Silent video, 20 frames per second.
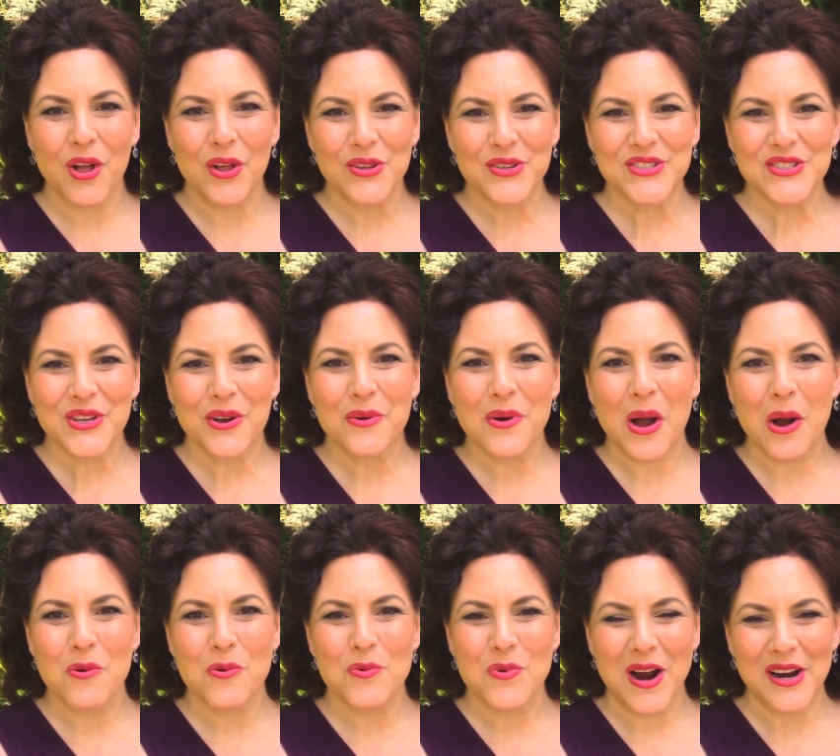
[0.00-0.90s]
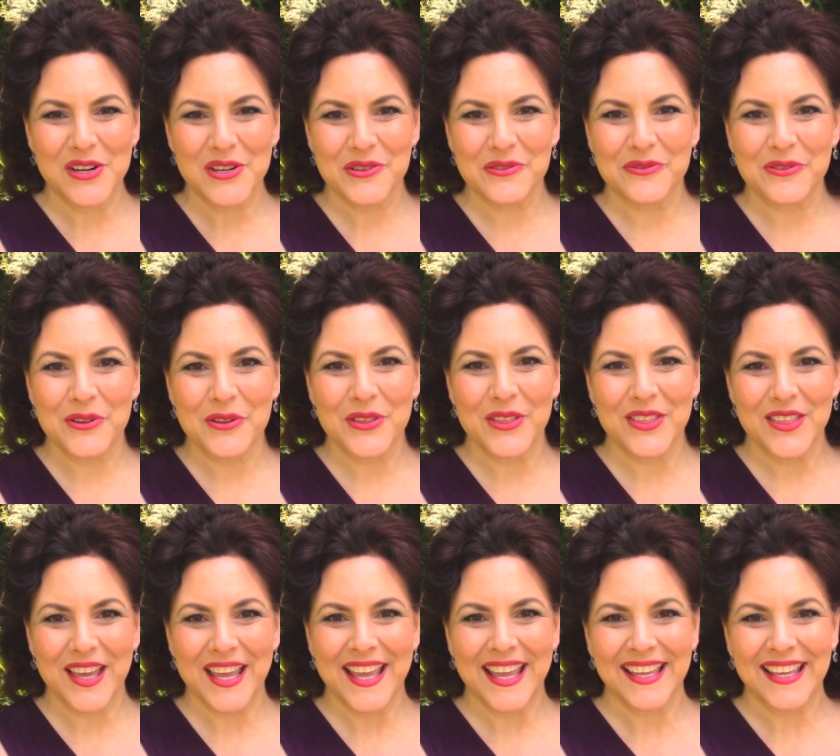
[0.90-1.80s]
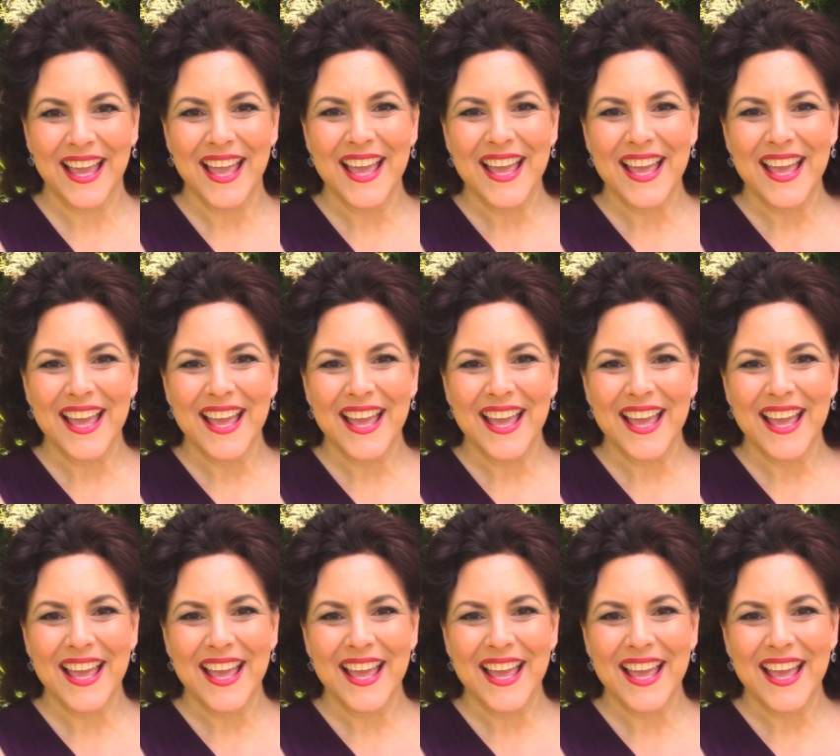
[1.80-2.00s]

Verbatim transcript: also a wonderful thing.